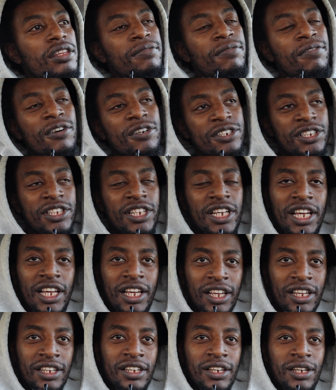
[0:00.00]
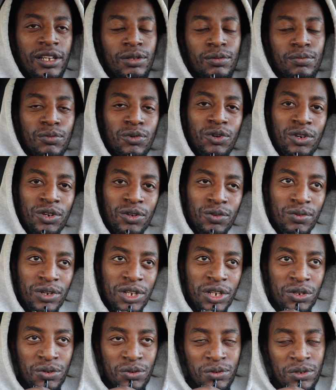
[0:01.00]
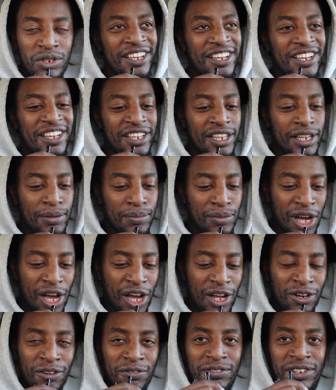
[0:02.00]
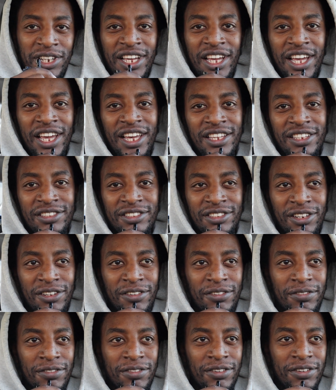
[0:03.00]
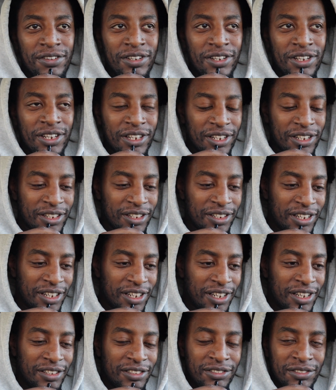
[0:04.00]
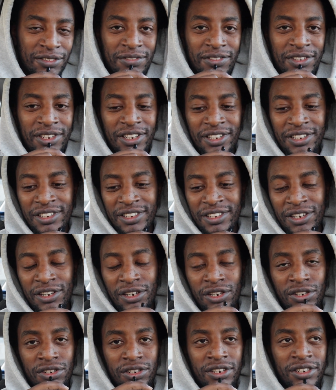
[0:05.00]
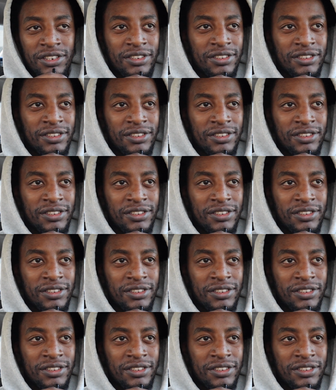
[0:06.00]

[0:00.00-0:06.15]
first thing in the morning we do is keep kind of the heads of the herd.